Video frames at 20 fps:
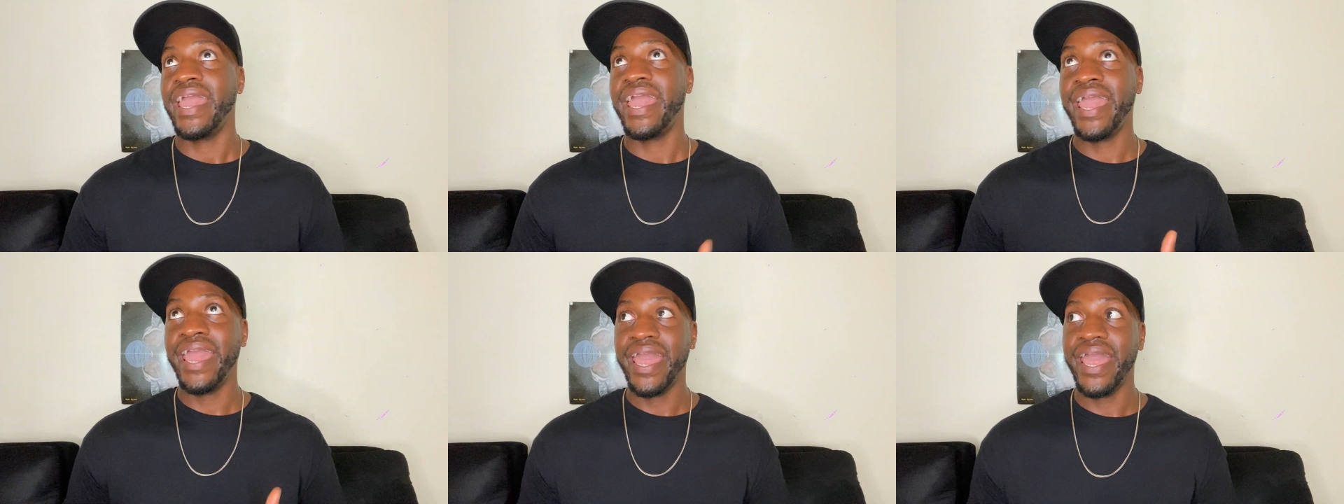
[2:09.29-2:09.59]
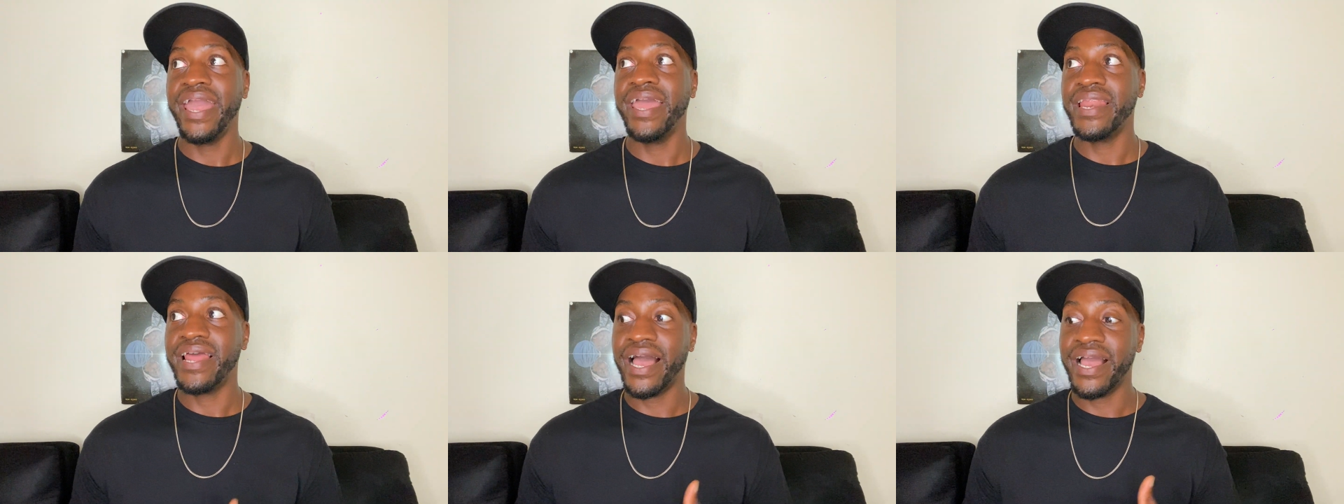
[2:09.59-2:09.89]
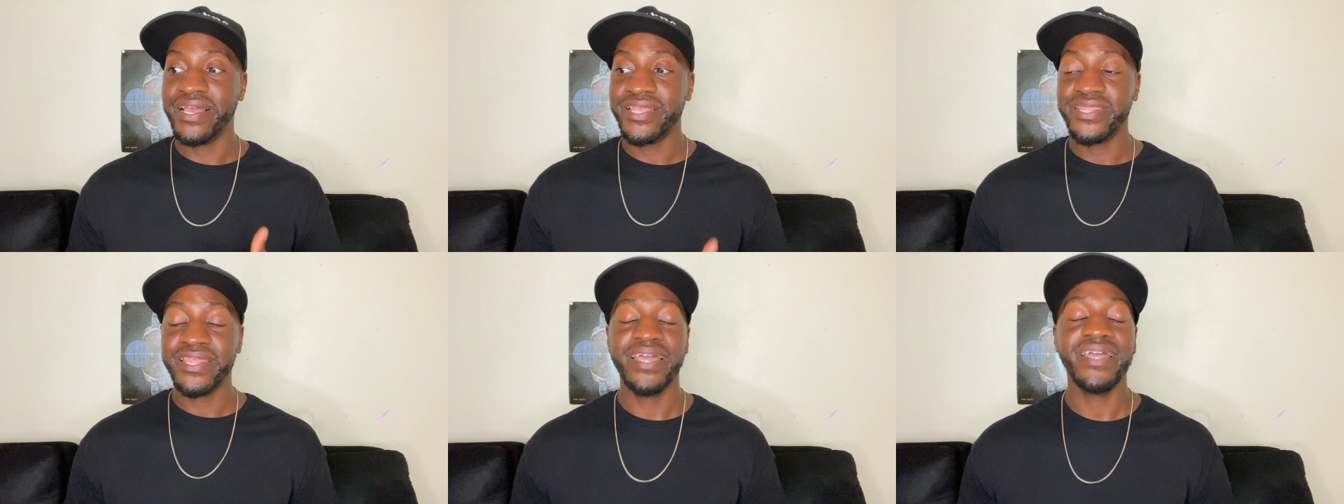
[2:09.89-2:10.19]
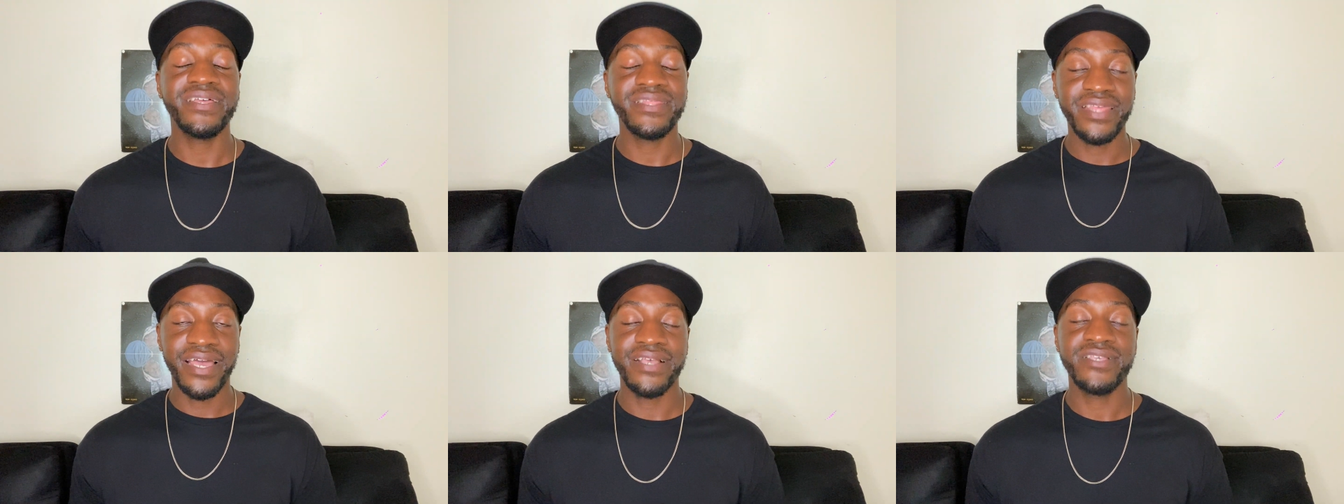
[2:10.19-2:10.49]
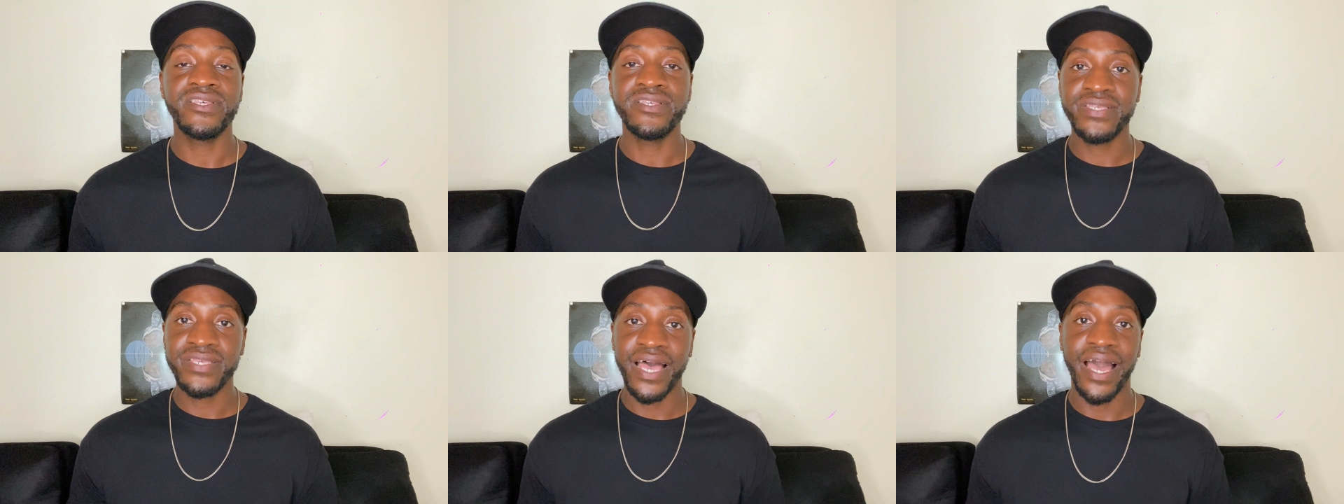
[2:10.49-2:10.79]
And I think
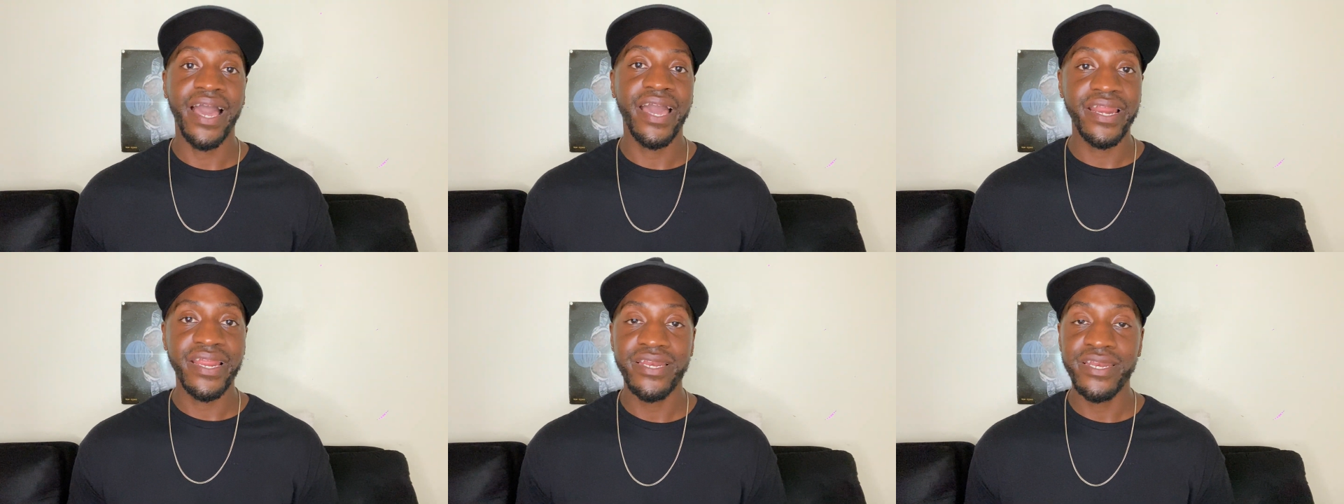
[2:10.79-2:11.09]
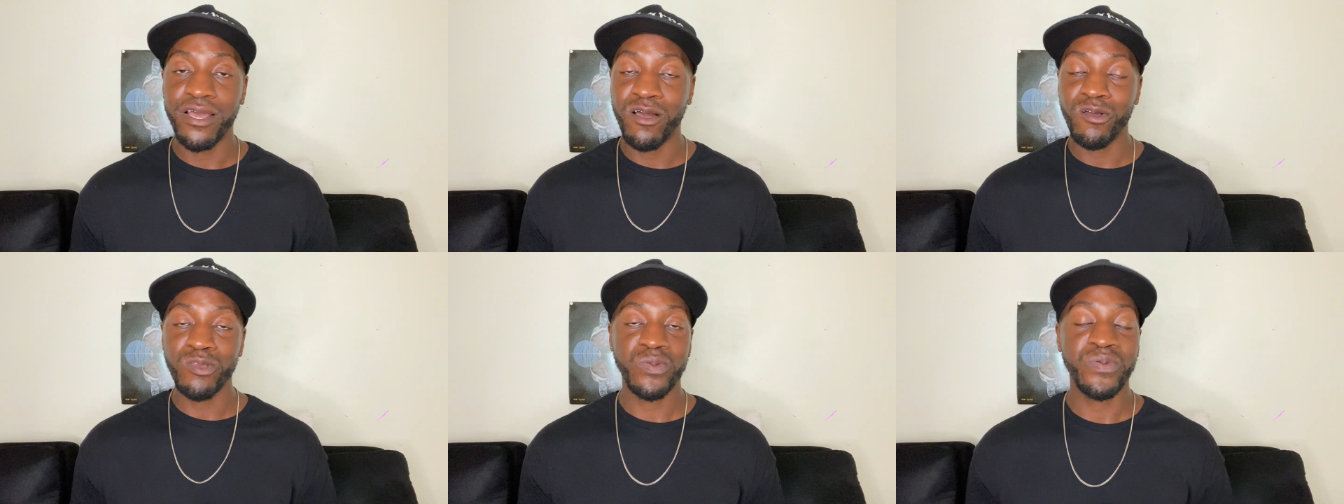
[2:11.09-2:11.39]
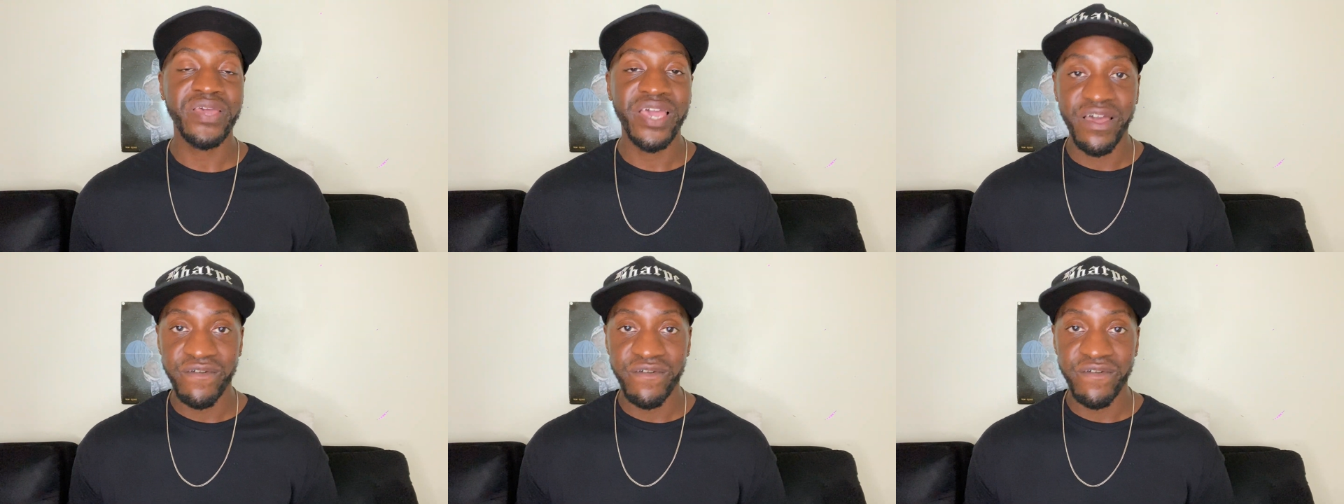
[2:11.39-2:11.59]
that society knows we